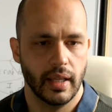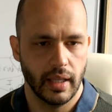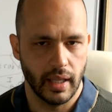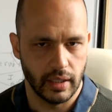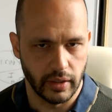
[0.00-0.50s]

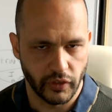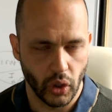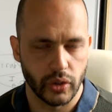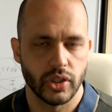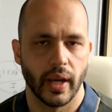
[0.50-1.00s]
you've
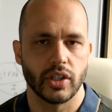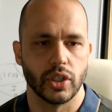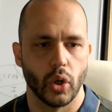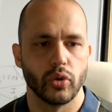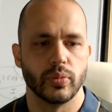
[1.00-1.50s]
got to actually
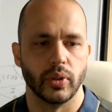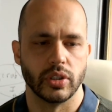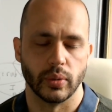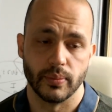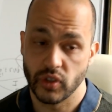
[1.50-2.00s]
contribute to
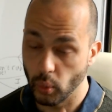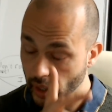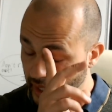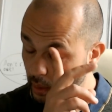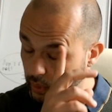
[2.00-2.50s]
it. So
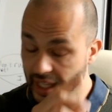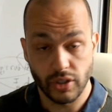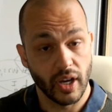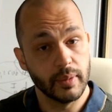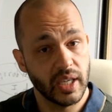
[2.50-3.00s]
again, with that
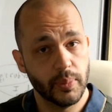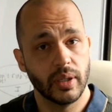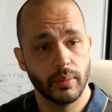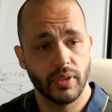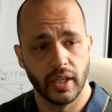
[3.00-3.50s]

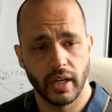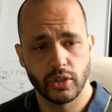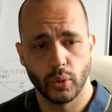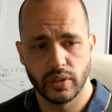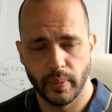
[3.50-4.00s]
timekeeping thing I
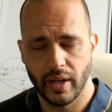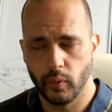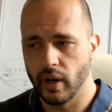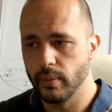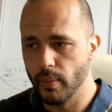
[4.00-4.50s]
talked about, where
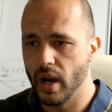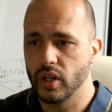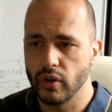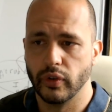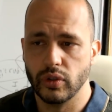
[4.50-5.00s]
I'd mark
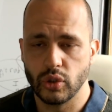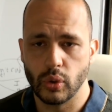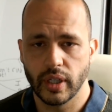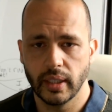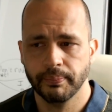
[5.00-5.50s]
off who's
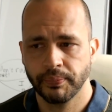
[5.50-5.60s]
talking,